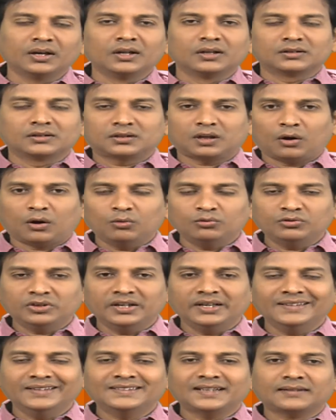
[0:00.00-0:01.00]

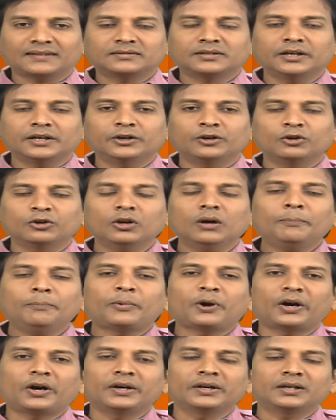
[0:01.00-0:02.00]
1000 is assigned to the
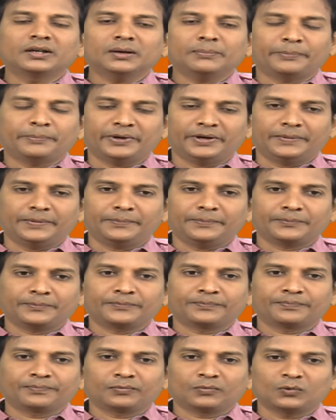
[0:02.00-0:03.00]
pointer P.
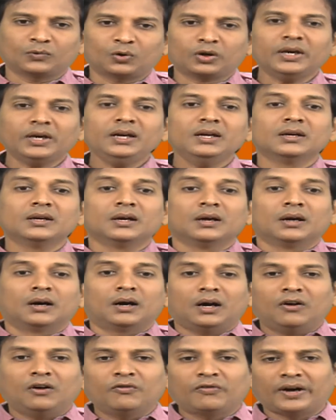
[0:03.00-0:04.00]
Okay.
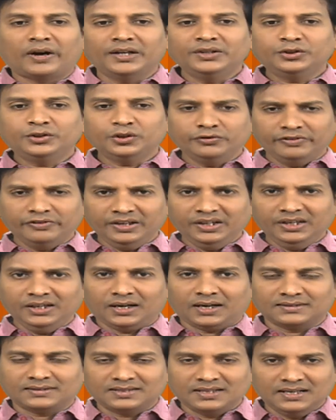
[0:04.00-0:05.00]
Why should we
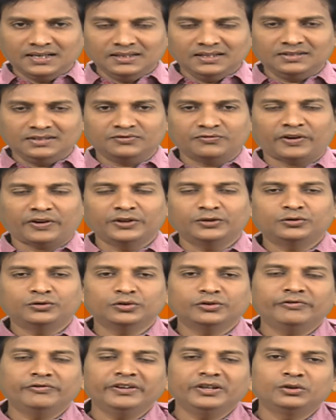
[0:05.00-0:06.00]
assign this? Why
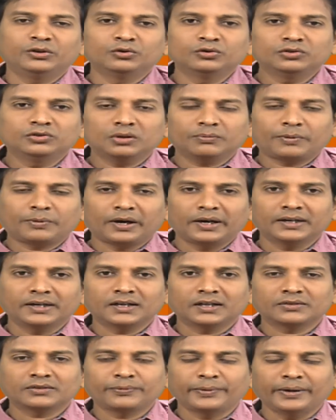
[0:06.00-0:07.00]
should we use the
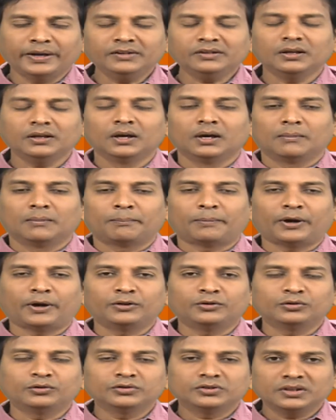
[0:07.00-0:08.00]
pointers? Means by
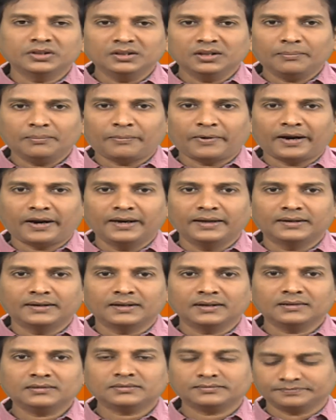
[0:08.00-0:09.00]
using the pointers